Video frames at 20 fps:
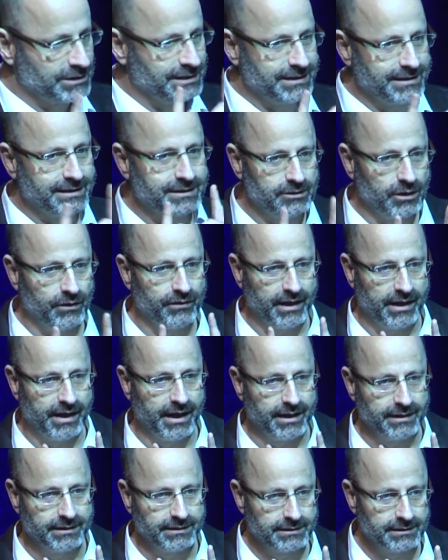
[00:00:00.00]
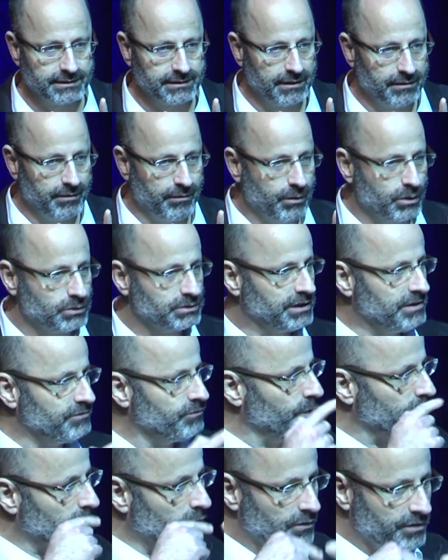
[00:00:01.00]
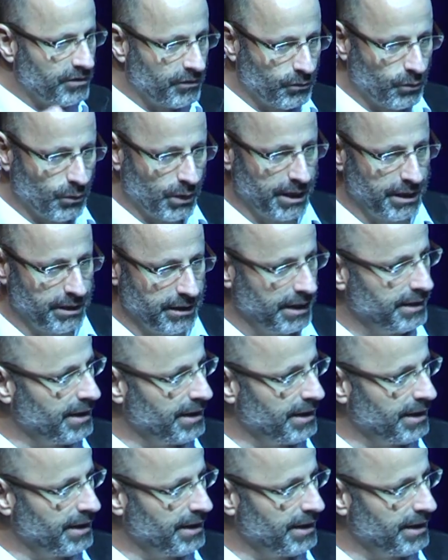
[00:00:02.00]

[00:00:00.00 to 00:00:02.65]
Because this is not the case. Because if we go this